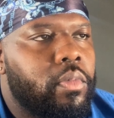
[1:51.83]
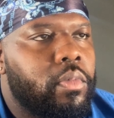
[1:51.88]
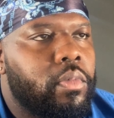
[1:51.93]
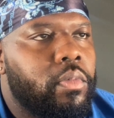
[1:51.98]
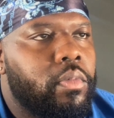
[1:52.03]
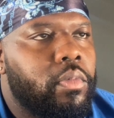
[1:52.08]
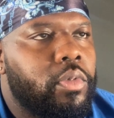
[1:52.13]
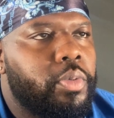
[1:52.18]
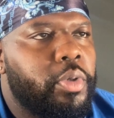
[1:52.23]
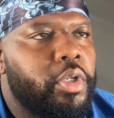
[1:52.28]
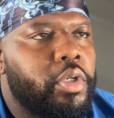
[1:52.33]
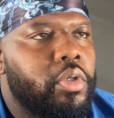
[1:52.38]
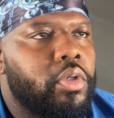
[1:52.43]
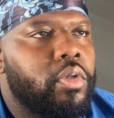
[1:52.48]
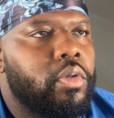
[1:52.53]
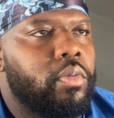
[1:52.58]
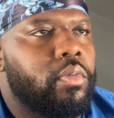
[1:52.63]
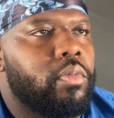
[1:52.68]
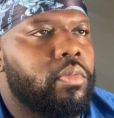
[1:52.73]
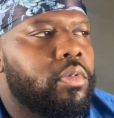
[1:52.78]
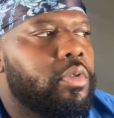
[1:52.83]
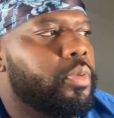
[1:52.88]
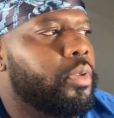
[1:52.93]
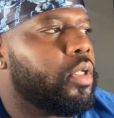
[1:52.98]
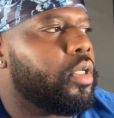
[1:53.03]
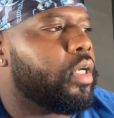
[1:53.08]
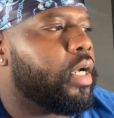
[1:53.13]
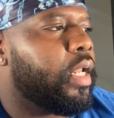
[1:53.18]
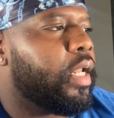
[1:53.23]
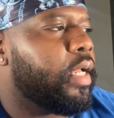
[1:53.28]
It's pretty good. It's
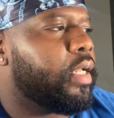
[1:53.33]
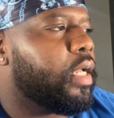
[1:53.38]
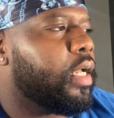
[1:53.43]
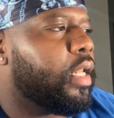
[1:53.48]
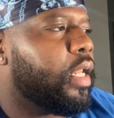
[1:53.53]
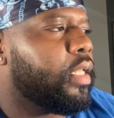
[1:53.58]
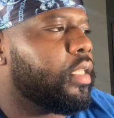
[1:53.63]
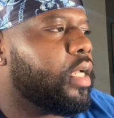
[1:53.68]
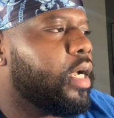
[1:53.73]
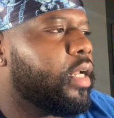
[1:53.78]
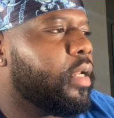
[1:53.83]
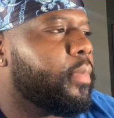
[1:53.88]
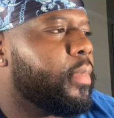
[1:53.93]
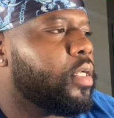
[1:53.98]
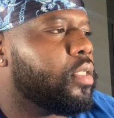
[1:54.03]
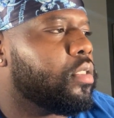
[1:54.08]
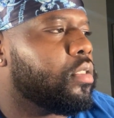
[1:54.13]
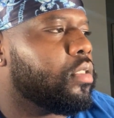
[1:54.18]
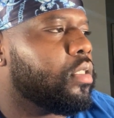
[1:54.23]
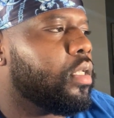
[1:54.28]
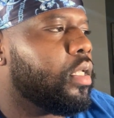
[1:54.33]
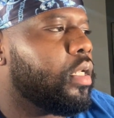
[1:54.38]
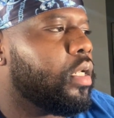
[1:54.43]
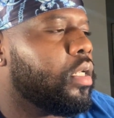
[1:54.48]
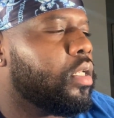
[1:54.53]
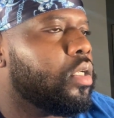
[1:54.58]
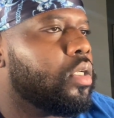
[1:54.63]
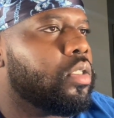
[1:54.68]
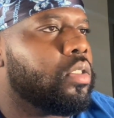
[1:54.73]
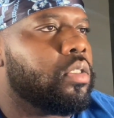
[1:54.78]
pretty good. I like the automations that it
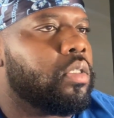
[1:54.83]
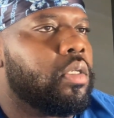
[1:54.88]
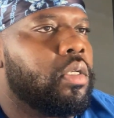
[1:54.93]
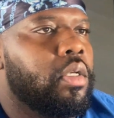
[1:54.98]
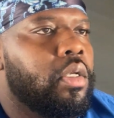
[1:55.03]
does.